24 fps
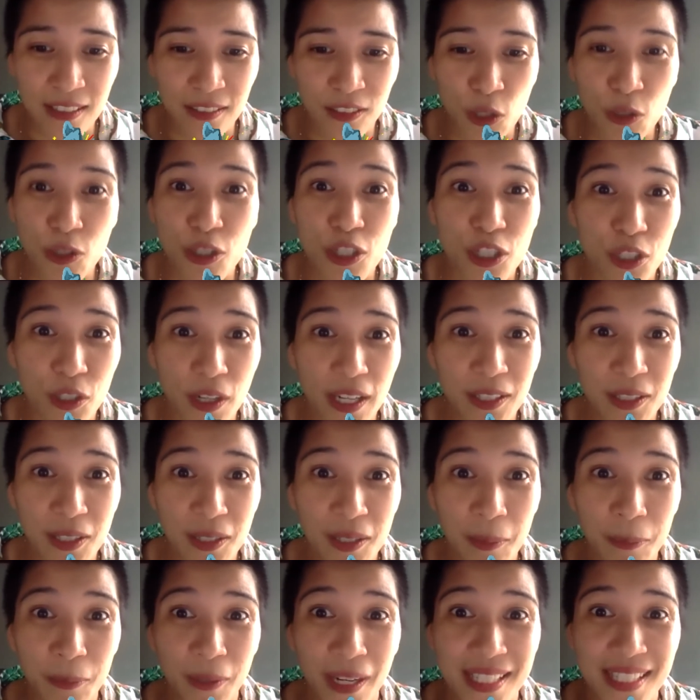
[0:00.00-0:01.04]
go straight to
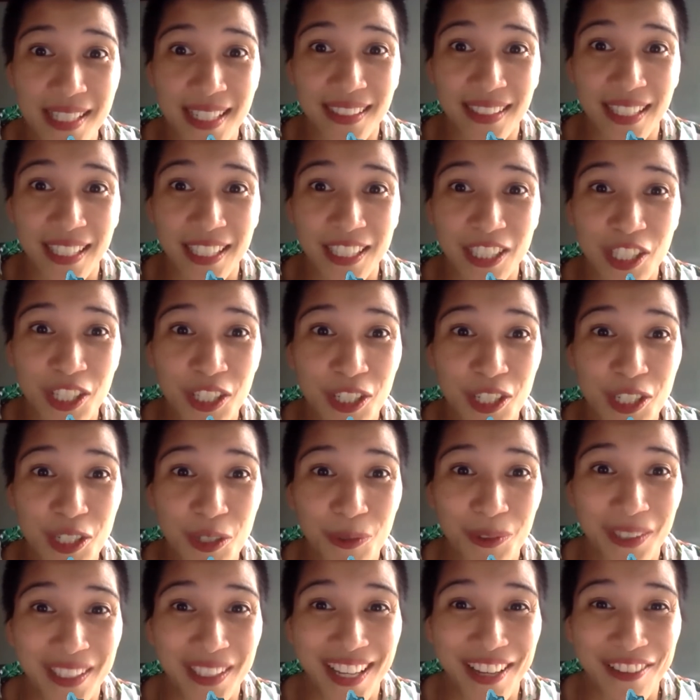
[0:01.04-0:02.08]
the presentation, so
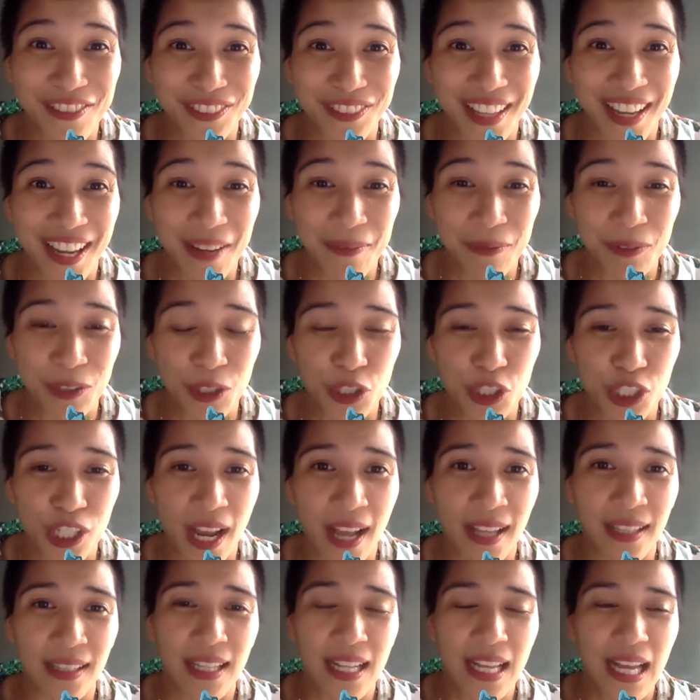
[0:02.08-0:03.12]
we'll have time to
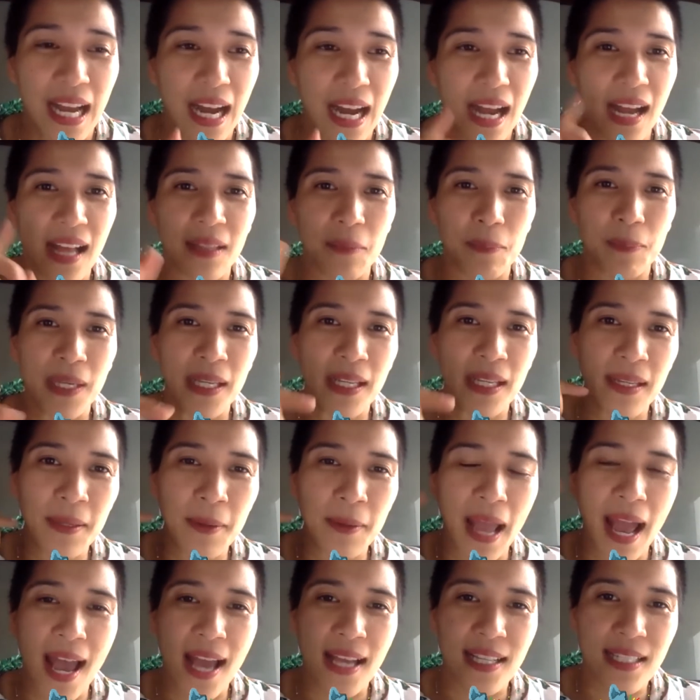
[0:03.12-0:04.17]
chat. I'll be
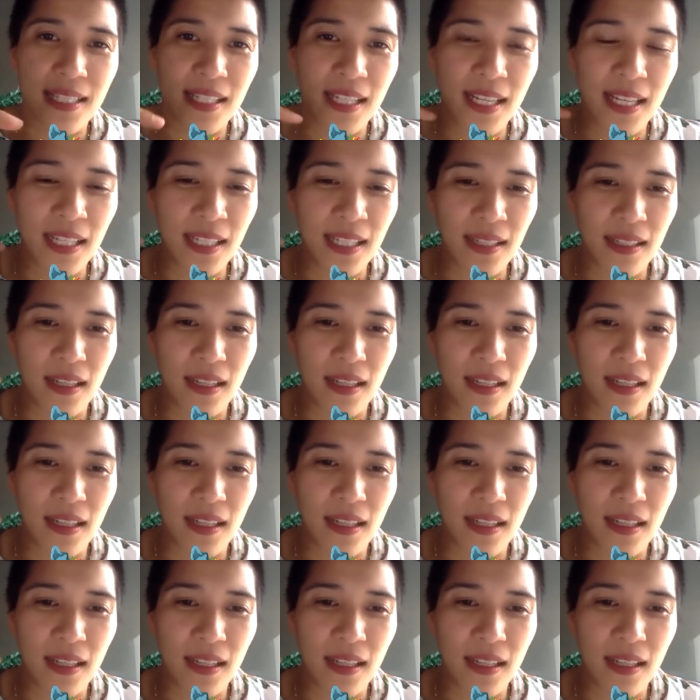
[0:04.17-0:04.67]
asking